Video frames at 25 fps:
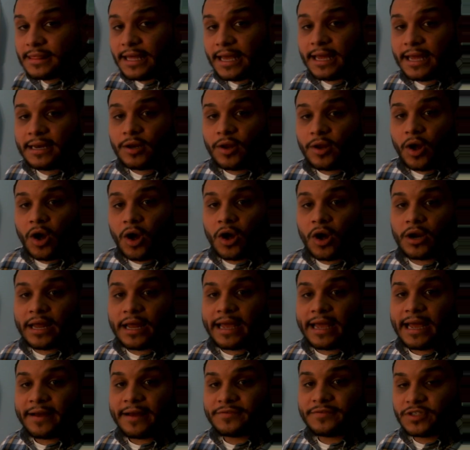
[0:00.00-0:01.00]
then all
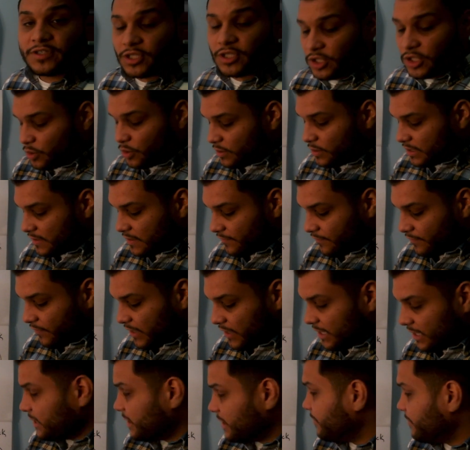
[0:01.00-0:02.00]
I have to do is fill
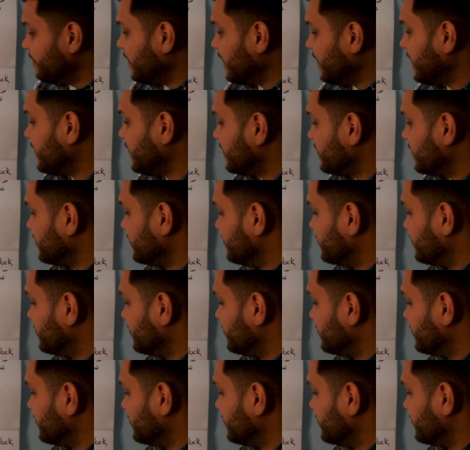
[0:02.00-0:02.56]
in the blank.